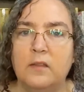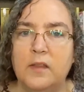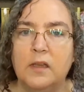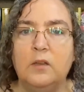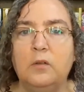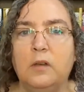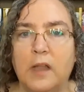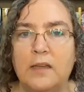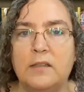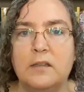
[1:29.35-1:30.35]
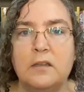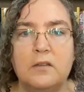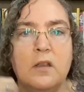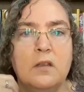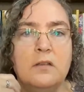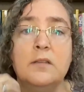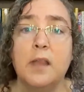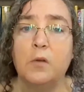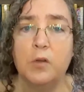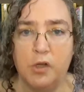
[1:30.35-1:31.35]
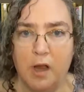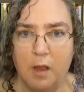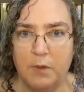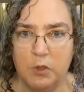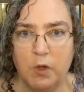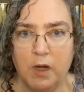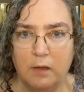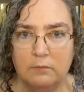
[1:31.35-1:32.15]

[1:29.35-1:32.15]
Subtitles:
utilizes sacred geometry.